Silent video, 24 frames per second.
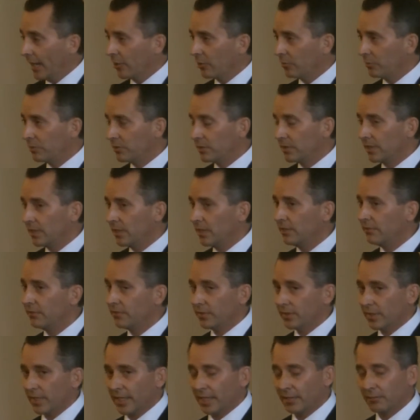I don't
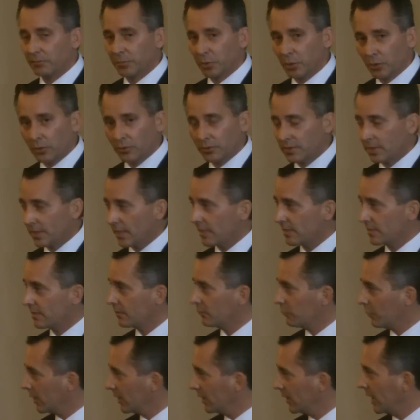believe in
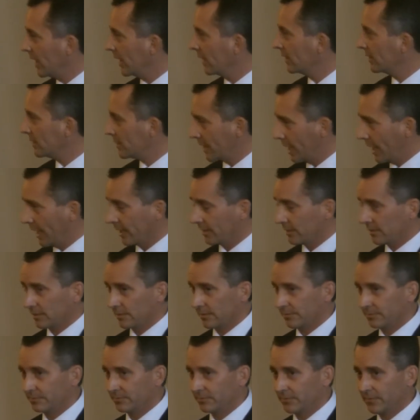poll-tested one-line
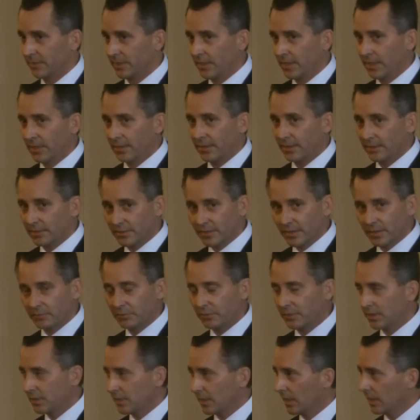attacks that are
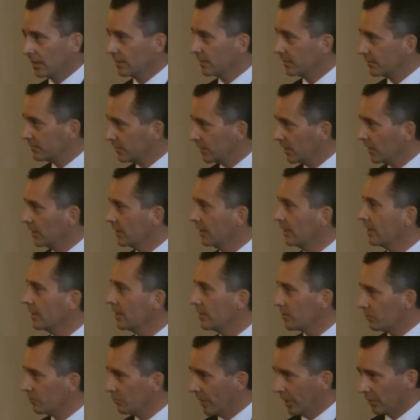simply done to fund
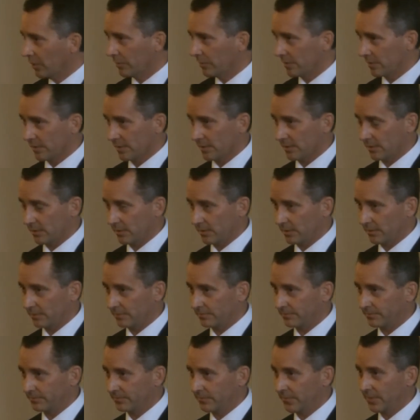mail businesses.
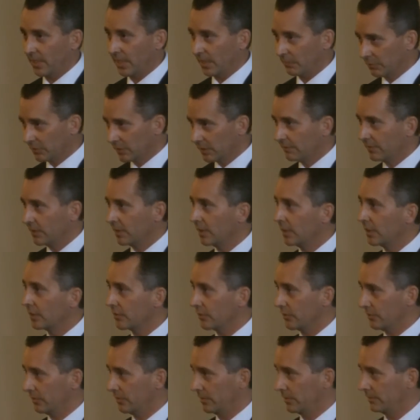I believe in the
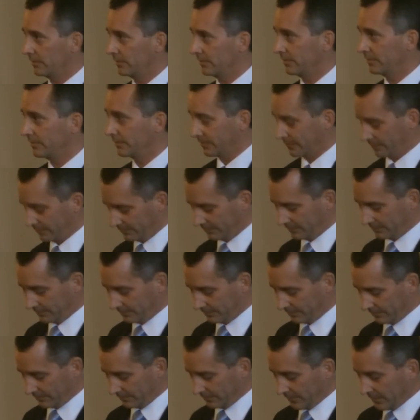issues.
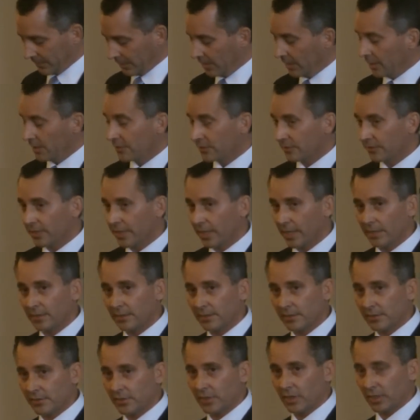So,
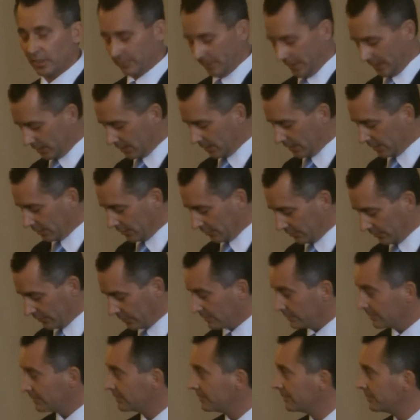Tigers, let's talk about the
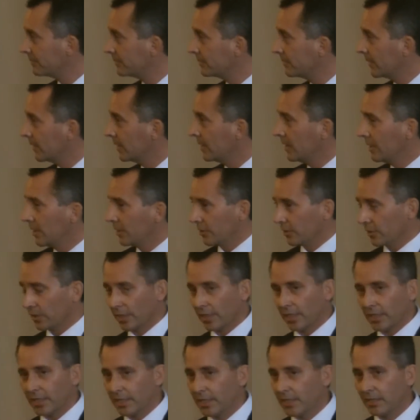issues. You're
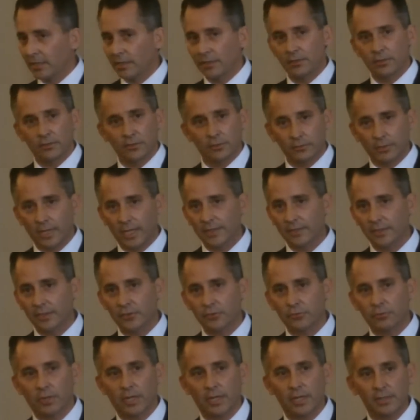going to hear throughout
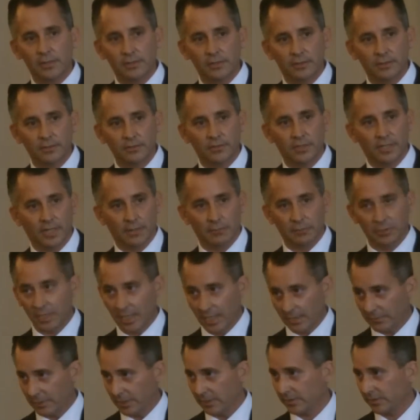this race that I'm a
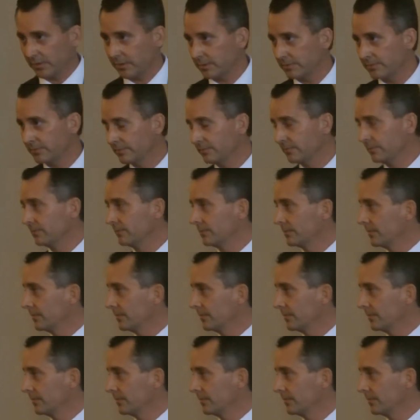lobbyist.